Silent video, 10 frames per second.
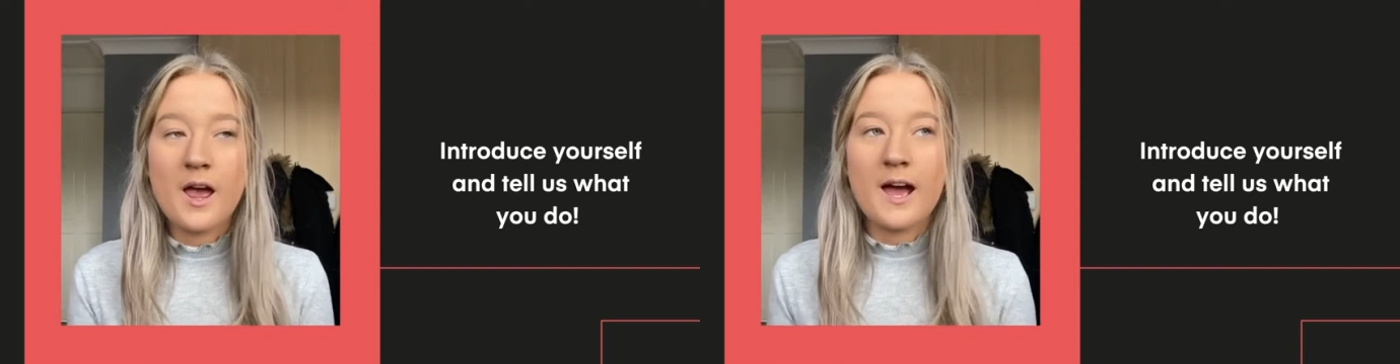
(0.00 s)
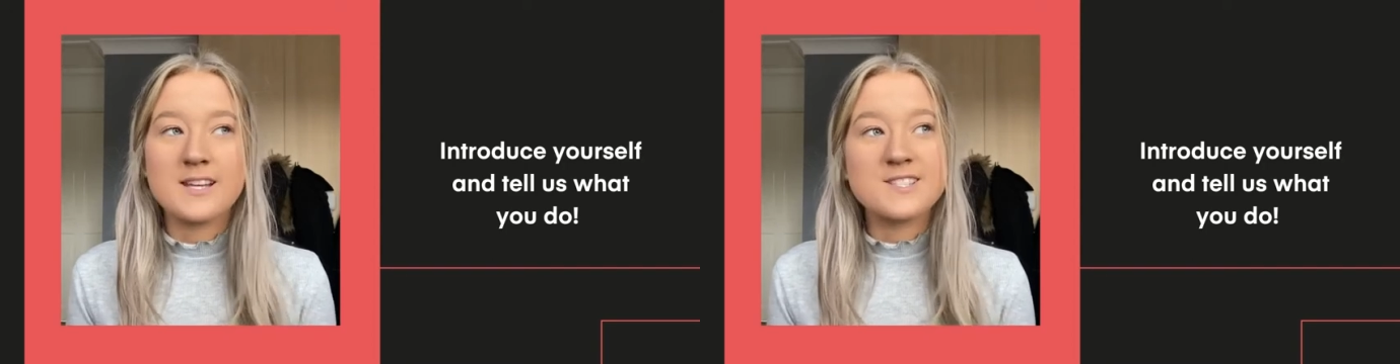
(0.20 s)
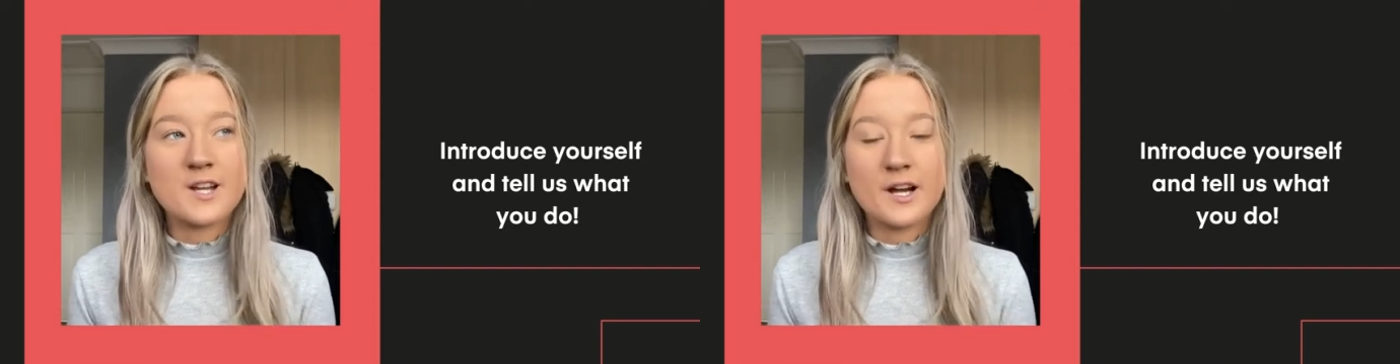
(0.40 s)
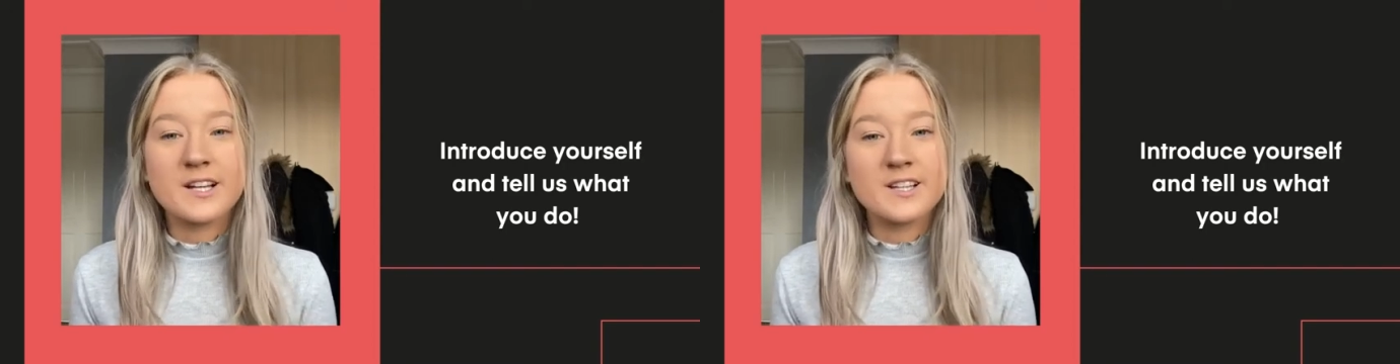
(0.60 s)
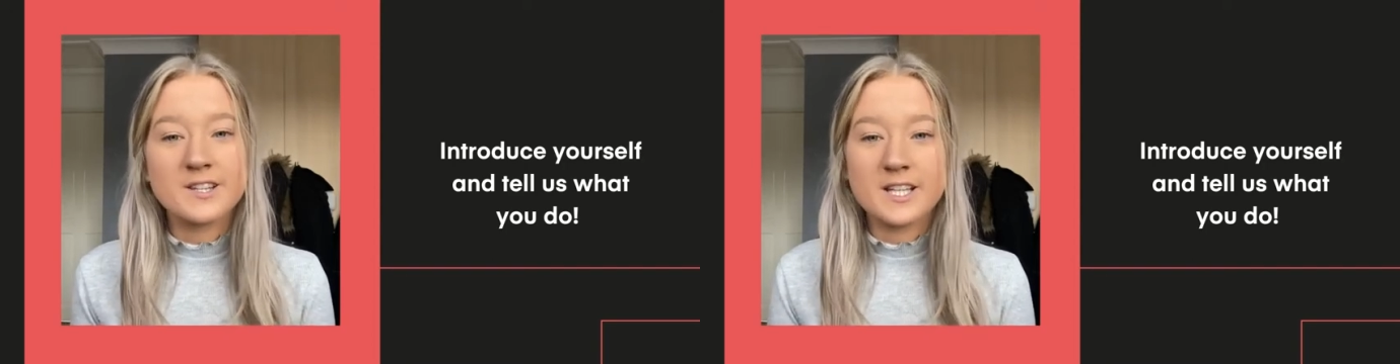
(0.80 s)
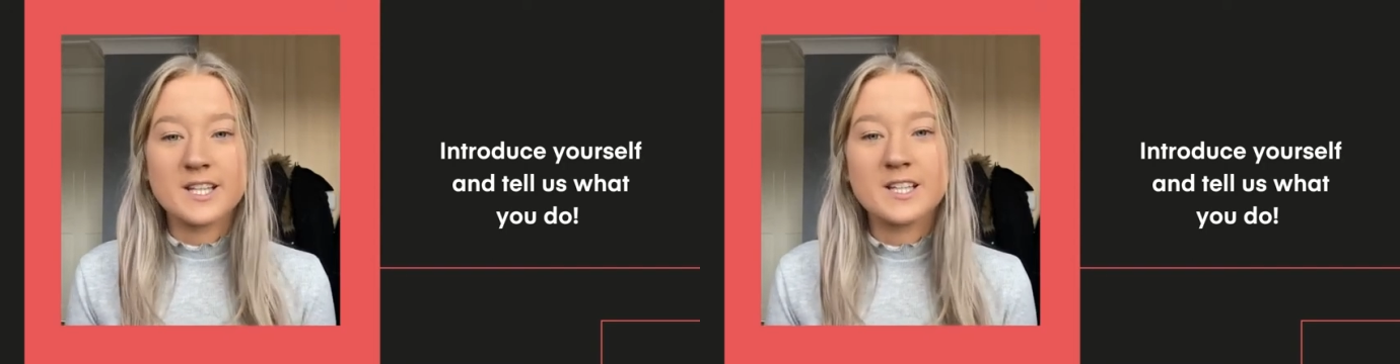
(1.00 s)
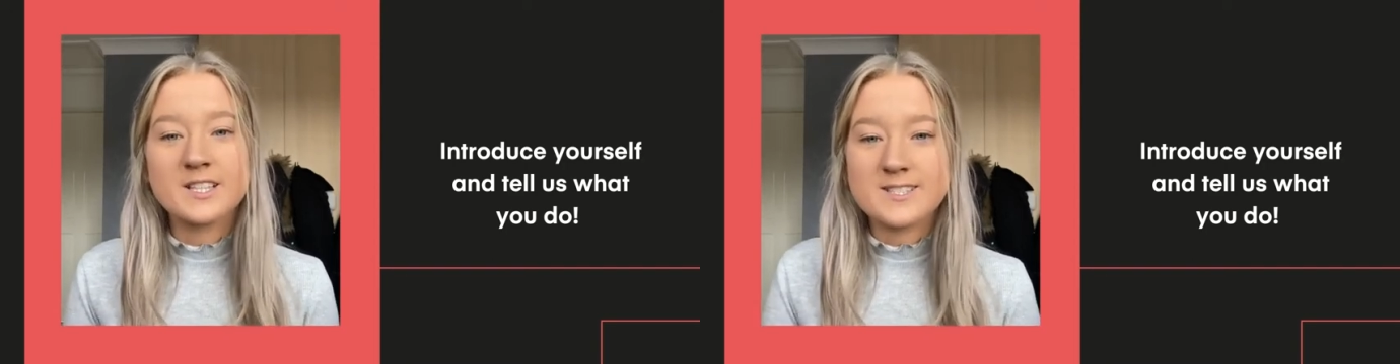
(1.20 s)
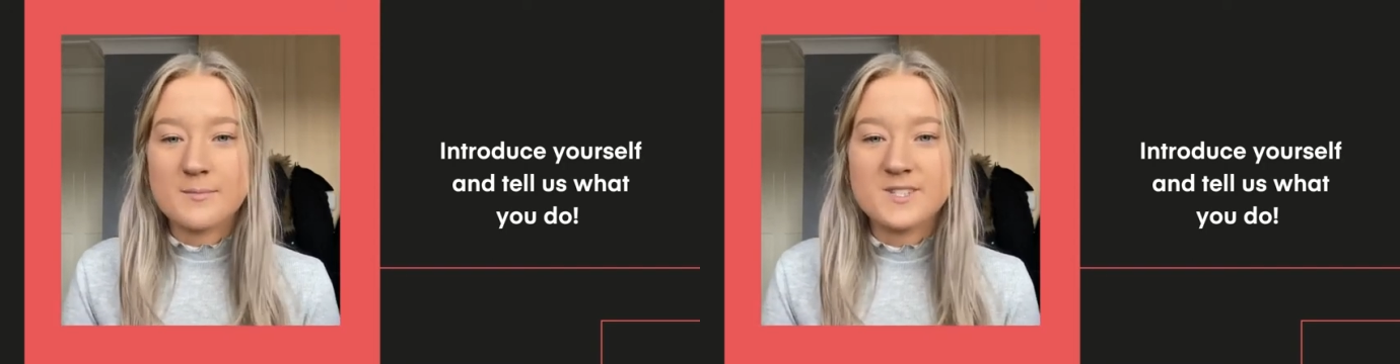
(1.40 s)
I started in late
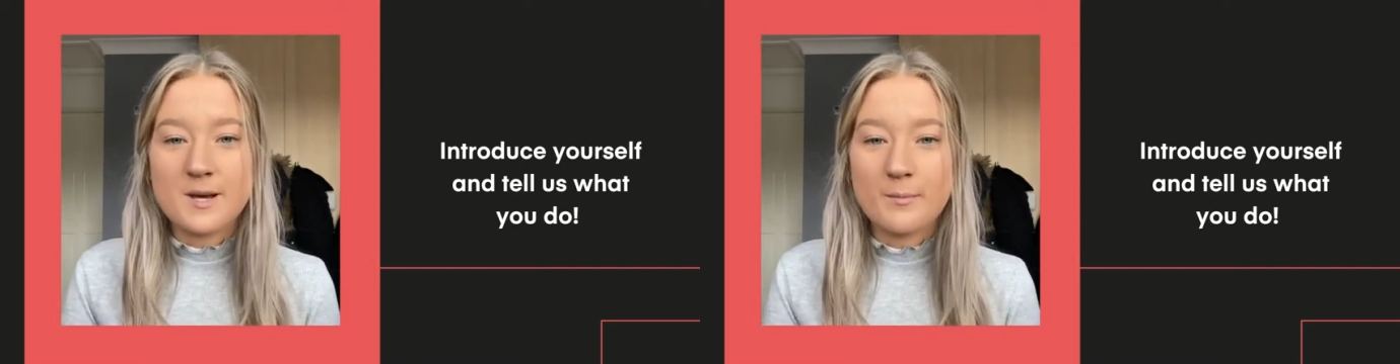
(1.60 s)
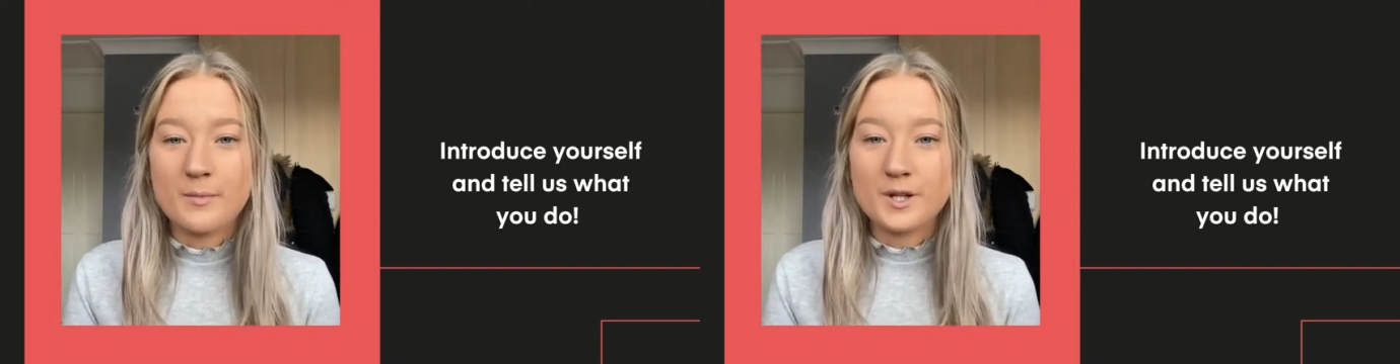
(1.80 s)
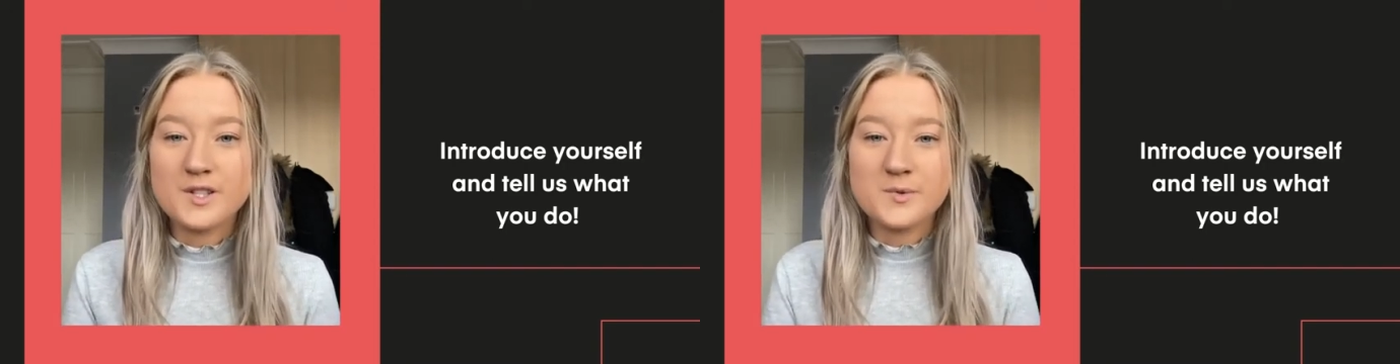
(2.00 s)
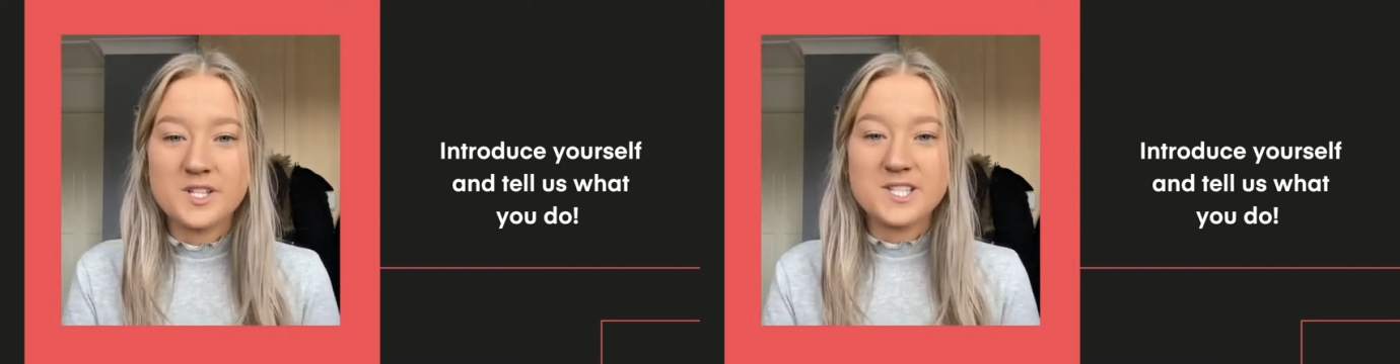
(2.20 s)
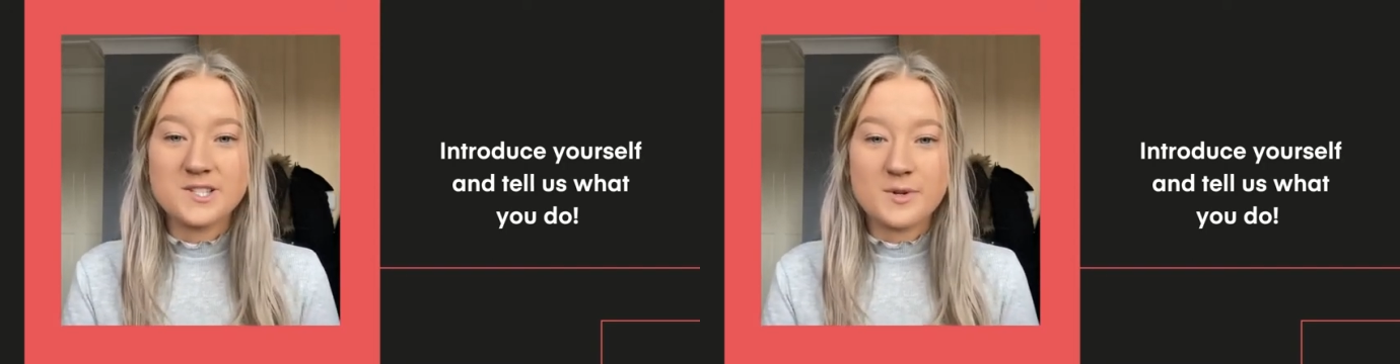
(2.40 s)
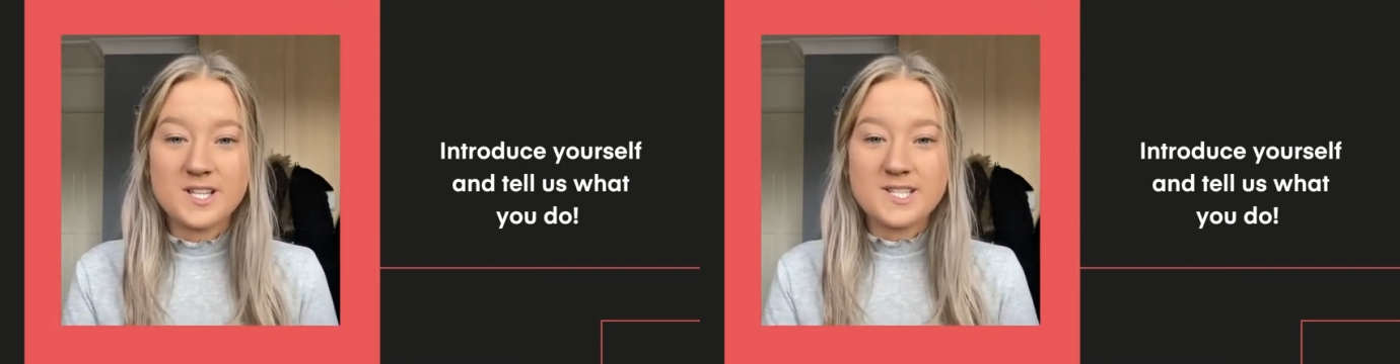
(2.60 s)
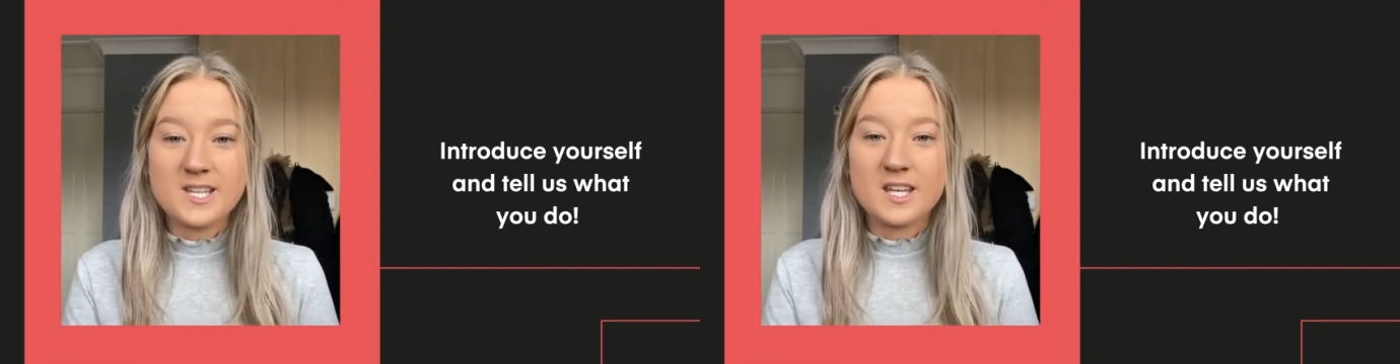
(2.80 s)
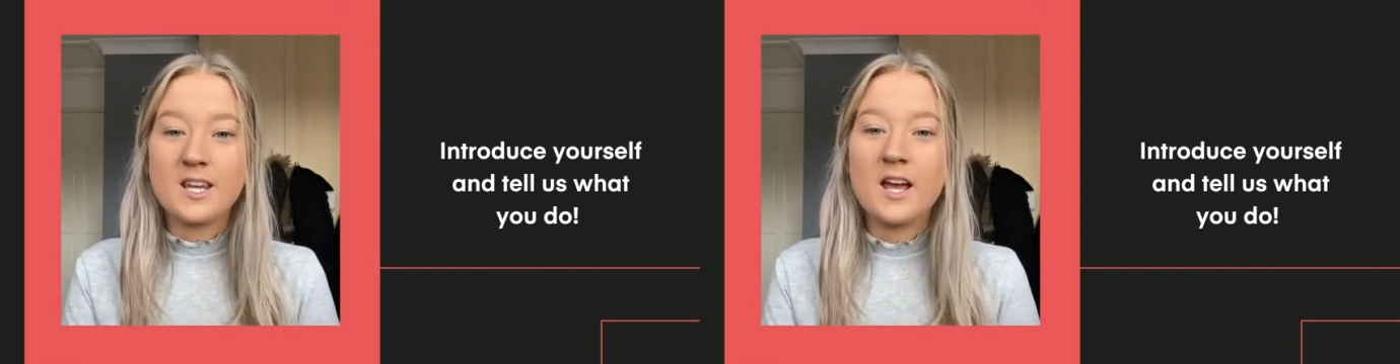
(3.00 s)
September twenty twenty,